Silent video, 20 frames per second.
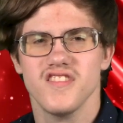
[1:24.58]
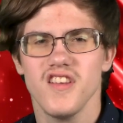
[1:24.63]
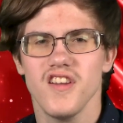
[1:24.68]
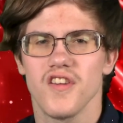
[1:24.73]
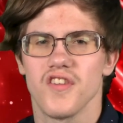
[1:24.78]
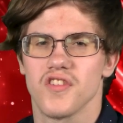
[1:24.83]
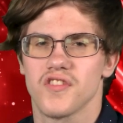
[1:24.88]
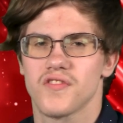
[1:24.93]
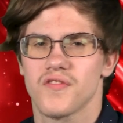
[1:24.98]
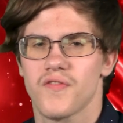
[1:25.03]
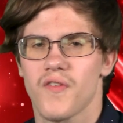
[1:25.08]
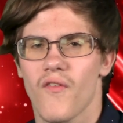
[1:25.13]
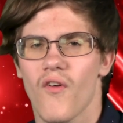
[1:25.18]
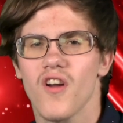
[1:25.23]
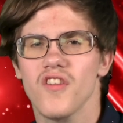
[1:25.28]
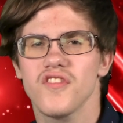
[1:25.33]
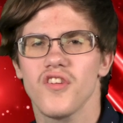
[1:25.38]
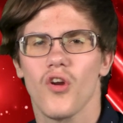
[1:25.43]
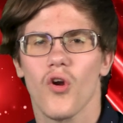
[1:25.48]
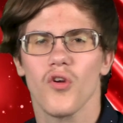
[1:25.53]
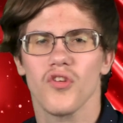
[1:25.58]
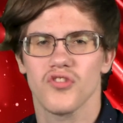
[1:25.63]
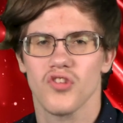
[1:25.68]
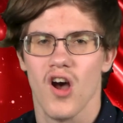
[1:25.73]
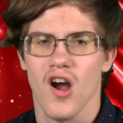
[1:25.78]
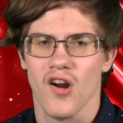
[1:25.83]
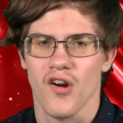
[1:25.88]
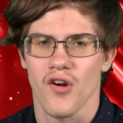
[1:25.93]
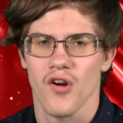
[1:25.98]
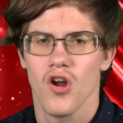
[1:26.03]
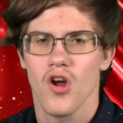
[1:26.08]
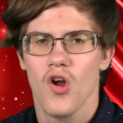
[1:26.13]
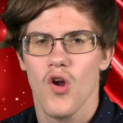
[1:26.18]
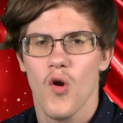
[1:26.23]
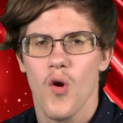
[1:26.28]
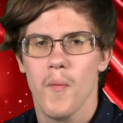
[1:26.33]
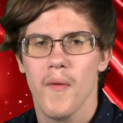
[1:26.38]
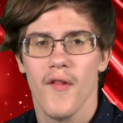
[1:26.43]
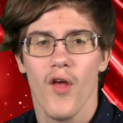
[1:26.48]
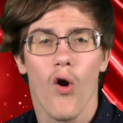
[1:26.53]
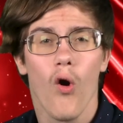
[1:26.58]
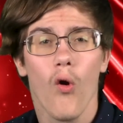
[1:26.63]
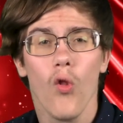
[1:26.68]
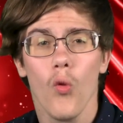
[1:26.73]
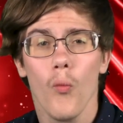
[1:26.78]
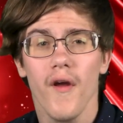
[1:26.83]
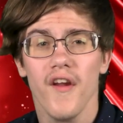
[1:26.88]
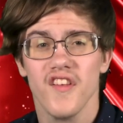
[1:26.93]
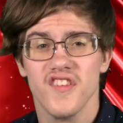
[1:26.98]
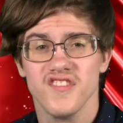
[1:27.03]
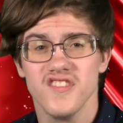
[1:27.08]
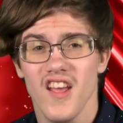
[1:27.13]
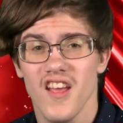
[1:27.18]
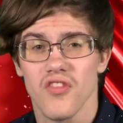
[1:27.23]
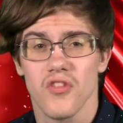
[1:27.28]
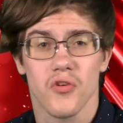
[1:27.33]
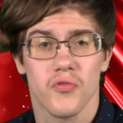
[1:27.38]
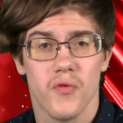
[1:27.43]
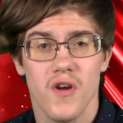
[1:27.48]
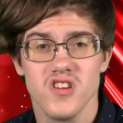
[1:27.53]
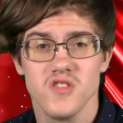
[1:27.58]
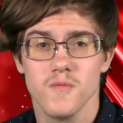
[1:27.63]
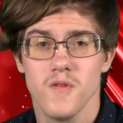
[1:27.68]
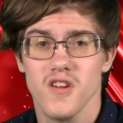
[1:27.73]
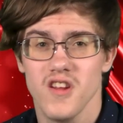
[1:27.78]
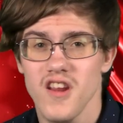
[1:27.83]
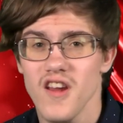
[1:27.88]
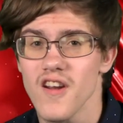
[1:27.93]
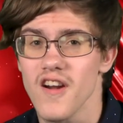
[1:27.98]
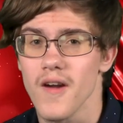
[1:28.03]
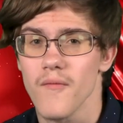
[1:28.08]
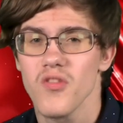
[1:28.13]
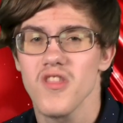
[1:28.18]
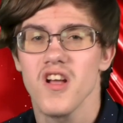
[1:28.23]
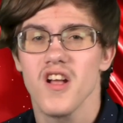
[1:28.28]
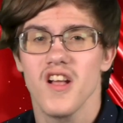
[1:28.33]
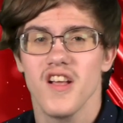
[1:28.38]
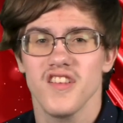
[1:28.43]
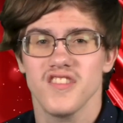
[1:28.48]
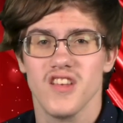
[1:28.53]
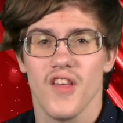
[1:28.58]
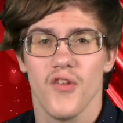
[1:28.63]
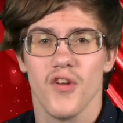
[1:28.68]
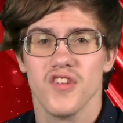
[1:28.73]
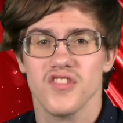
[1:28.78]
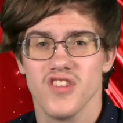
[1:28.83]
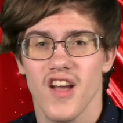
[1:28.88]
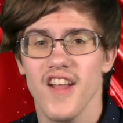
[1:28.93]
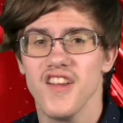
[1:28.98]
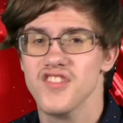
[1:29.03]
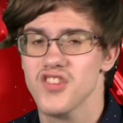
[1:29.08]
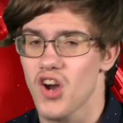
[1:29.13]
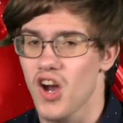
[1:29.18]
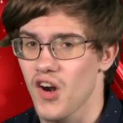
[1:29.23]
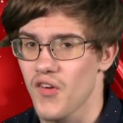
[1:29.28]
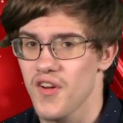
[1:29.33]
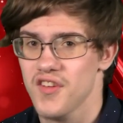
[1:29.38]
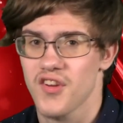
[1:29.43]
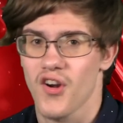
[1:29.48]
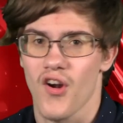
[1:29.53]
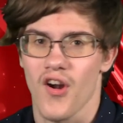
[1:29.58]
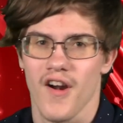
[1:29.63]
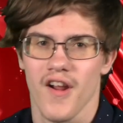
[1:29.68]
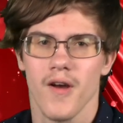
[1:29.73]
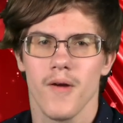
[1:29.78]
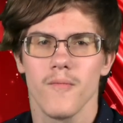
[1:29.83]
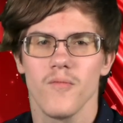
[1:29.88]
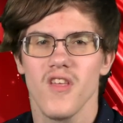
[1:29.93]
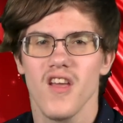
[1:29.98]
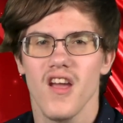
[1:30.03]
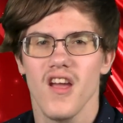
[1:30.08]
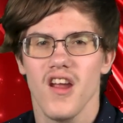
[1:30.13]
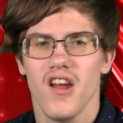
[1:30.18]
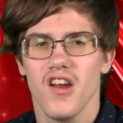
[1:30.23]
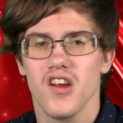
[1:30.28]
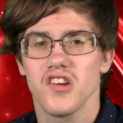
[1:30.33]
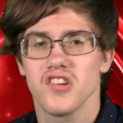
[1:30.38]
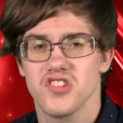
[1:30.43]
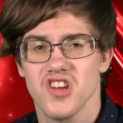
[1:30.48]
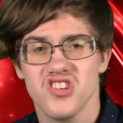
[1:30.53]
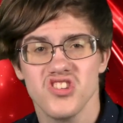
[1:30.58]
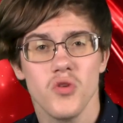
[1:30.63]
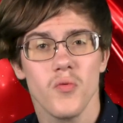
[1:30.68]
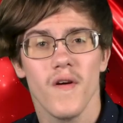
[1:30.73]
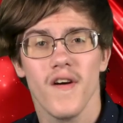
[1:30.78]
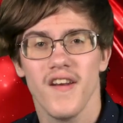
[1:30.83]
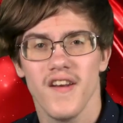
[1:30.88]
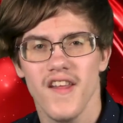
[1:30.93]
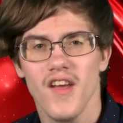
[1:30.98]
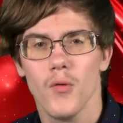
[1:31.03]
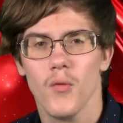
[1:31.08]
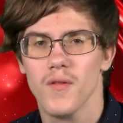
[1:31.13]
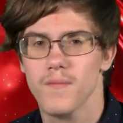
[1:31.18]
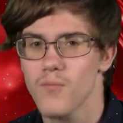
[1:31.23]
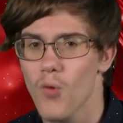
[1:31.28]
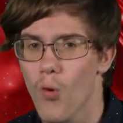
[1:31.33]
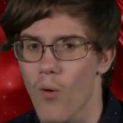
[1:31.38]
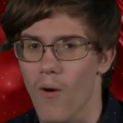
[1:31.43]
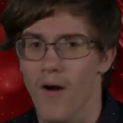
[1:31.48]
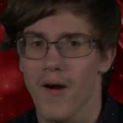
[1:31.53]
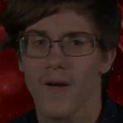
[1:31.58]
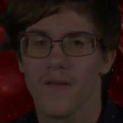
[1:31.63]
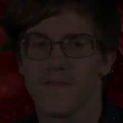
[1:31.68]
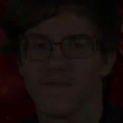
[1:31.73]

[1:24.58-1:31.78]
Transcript: Seniors for varsity girls soccer, who made it all the way to state in their freshman year, set their sights on a return. Here's Joshua and Nick with more.